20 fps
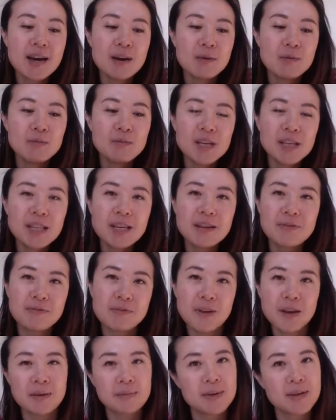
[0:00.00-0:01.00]
really
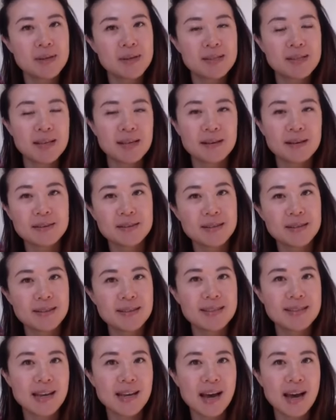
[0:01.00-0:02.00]
famous singers at
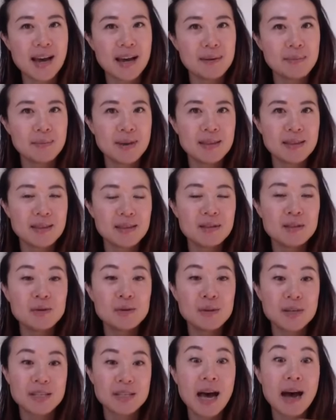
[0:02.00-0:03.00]
the time and do
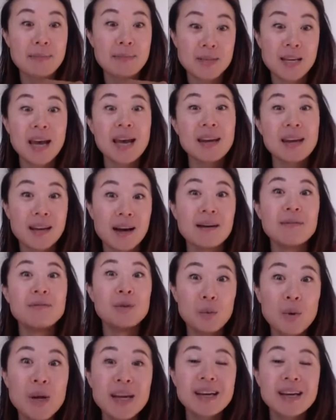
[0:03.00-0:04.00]
the top 10 of
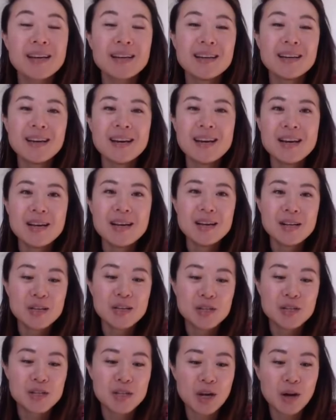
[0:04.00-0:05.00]
the week.
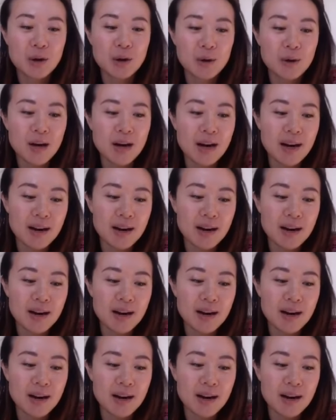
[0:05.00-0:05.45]
So